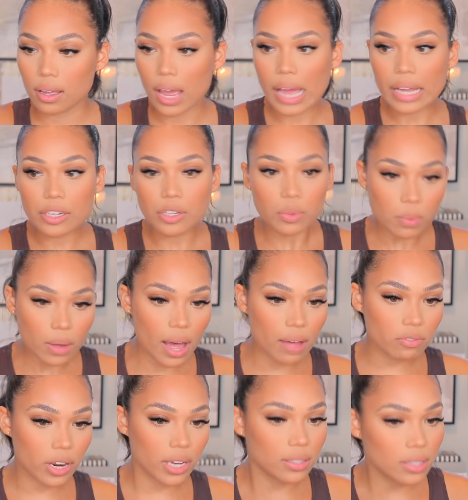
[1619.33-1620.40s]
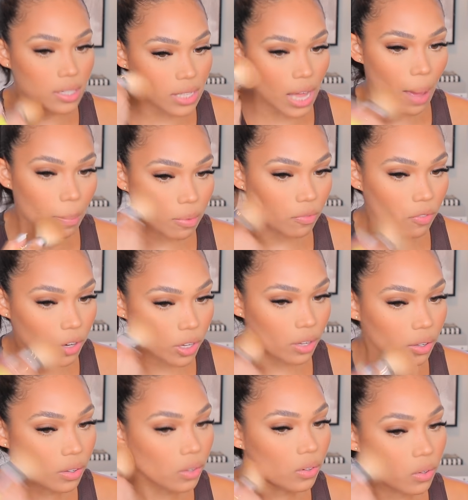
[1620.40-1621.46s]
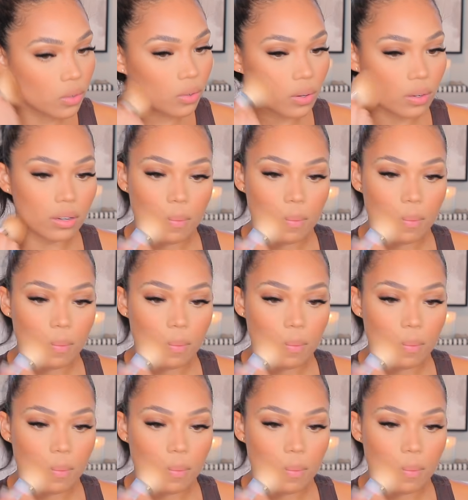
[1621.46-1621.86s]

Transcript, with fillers: and you will have great things happen for you.